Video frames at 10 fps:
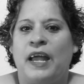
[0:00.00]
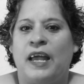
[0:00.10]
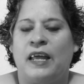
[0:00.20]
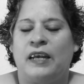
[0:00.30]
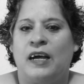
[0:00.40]

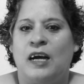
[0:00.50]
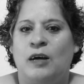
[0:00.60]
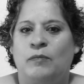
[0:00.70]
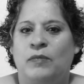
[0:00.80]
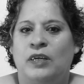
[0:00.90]
and
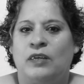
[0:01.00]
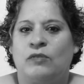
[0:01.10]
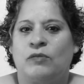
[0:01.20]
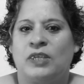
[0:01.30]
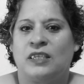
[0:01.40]

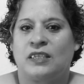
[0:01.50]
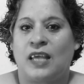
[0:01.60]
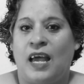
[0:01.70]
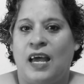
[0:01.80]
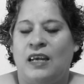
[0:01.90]
we
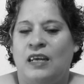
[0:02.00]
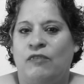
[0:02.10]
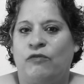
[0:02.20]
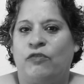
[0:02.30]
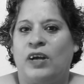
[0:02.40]
sat
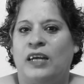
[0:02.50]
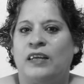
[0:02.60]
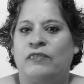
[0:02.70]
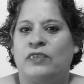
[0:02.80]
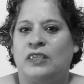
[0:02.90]
in front
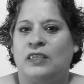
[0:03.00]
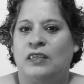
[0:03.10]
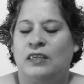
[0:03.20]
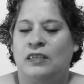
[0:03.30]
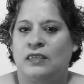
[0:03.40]
of the
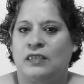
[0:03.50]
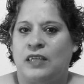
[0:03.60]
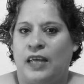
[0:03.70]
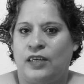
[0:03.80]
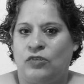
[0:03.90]

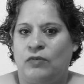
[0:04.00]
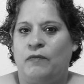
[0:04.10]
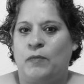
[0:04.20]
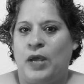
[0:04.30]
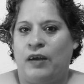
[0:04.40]
statue
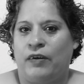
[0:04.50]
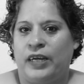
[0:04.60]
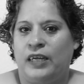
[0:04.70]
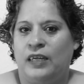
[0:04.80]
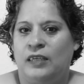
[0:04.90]
of
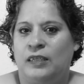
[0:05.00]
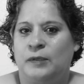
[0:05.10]
Mary,